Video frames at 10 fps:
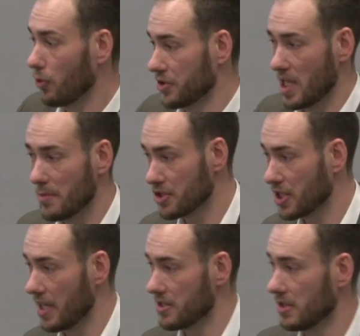for STEM
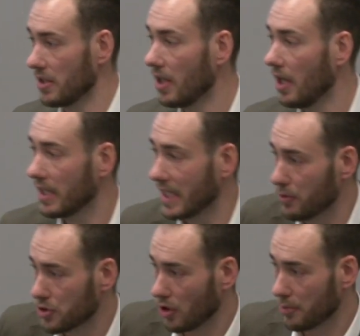education that
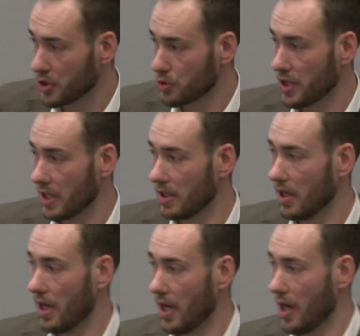was done between
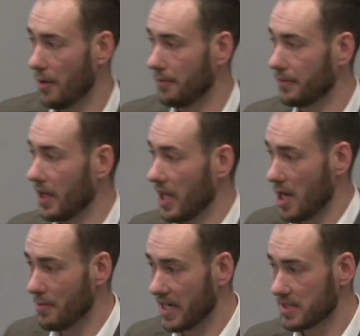
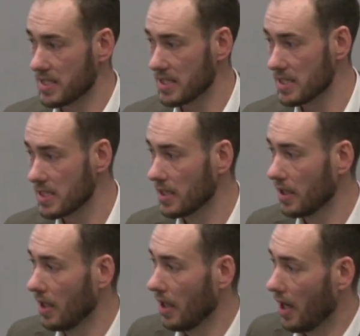MIT,
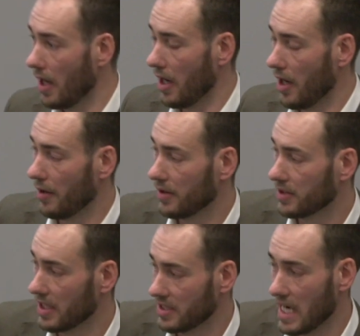
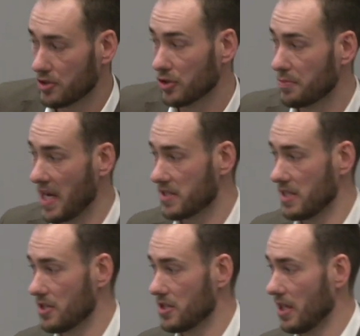the International Space
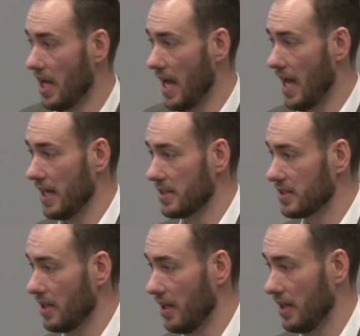Station and
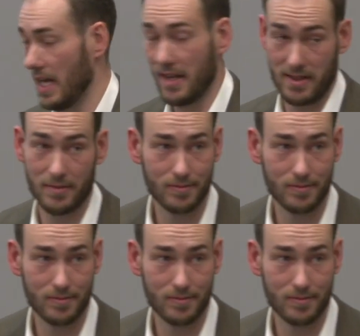NASA.